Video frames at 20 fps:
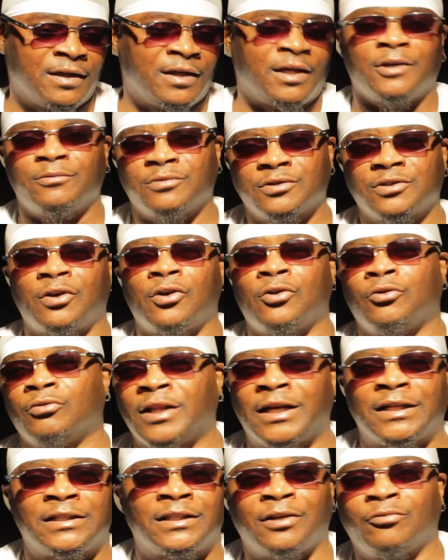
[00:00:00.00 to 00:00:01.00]
it was a whole
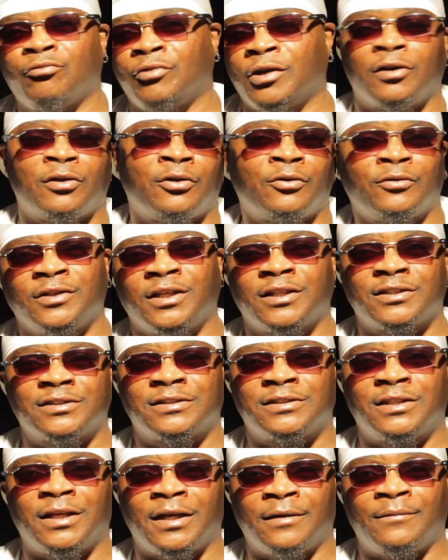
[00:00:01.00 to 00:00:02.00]
lot that went on
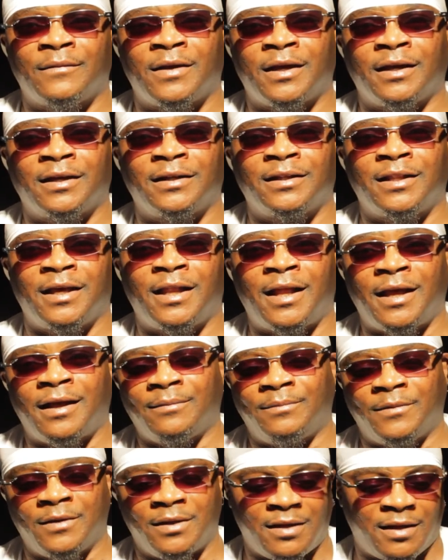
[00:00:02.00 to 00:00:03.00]
yesterday, man, that
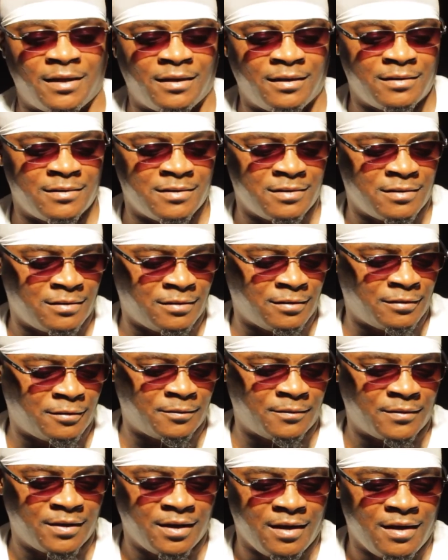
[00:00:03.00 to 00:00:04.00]
happened. And
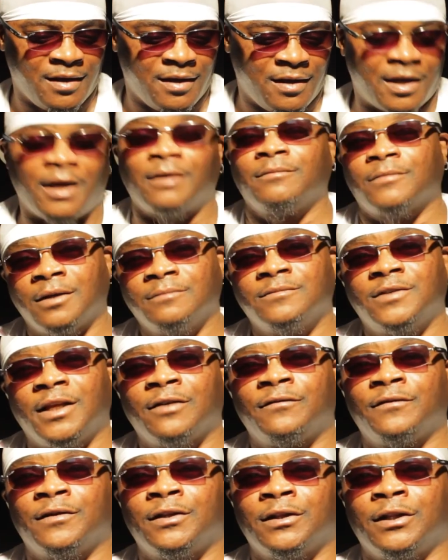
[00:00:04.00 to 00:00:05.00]
um, I'm, I'm
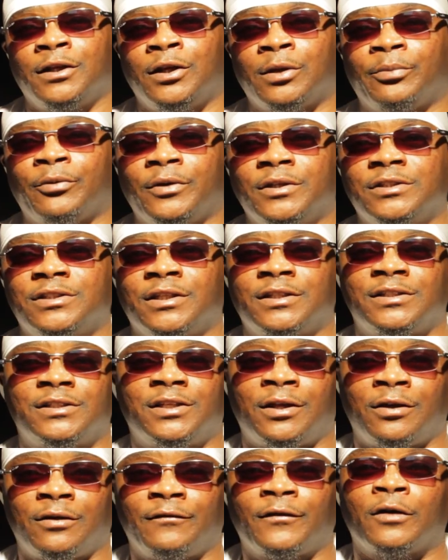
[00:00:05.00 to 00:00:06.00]
definitely
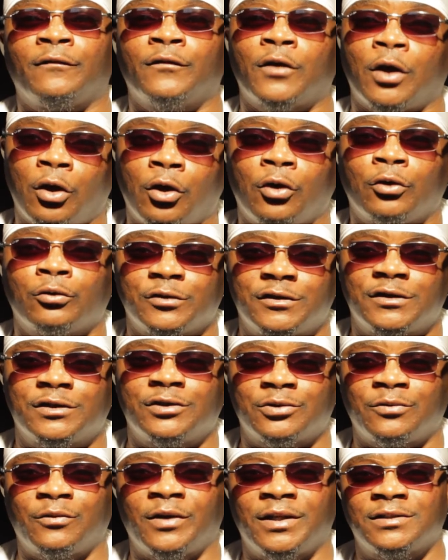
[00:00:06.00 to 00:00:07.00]
appreciative of the whole
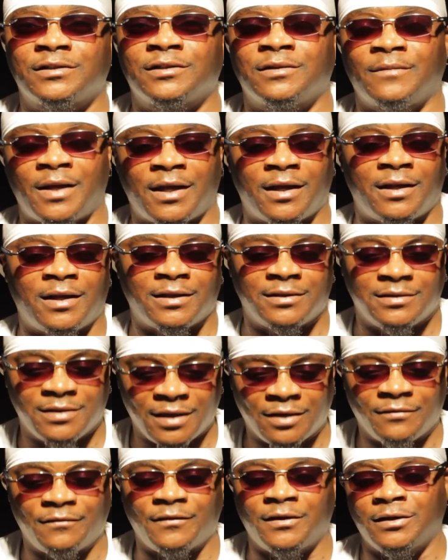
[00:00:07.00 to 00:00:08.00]
situation, man. I
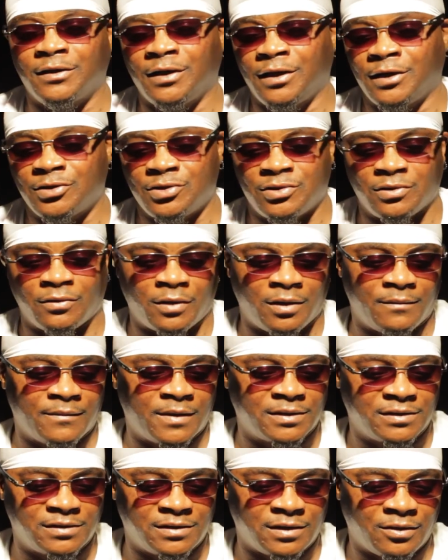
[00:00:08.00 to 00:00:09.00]
definitely enjoyed
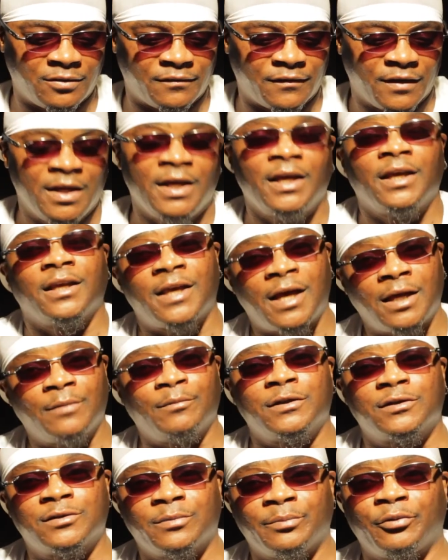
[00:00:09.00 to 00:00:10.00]
myself. Got
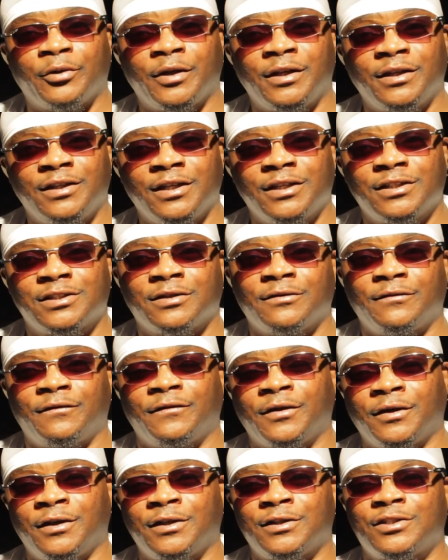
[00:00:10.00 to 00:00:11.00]
me some pretty decent
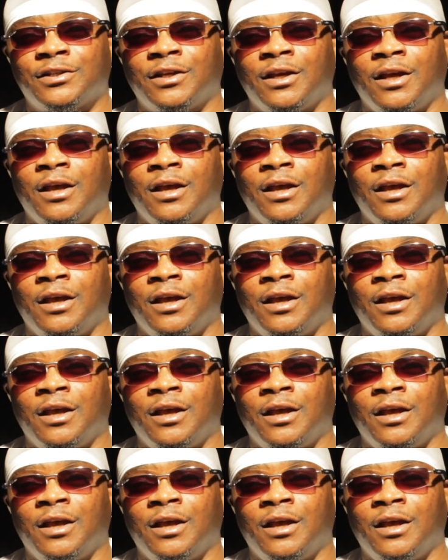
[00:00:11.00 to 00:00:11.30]
footage.